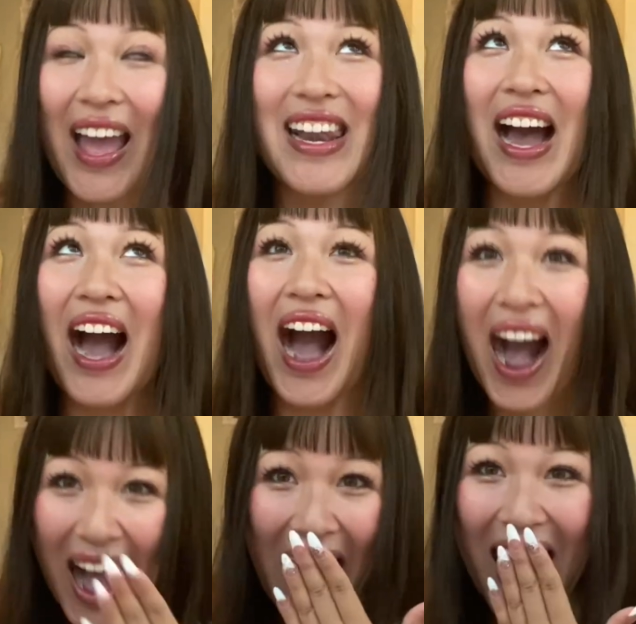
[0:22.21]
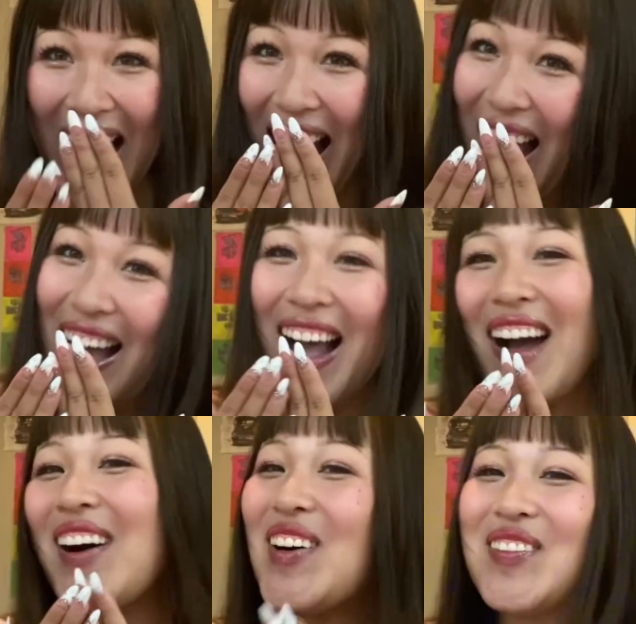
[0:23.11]
and ah,
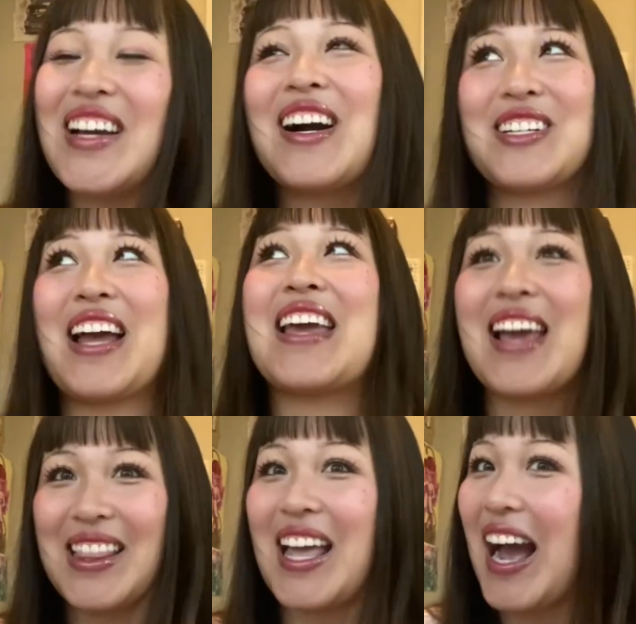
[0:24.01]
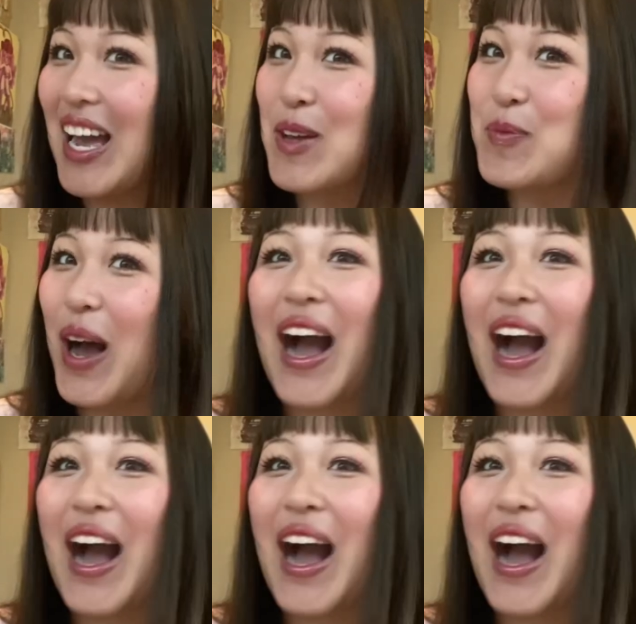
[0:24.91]
oh my gosh, I get the hype.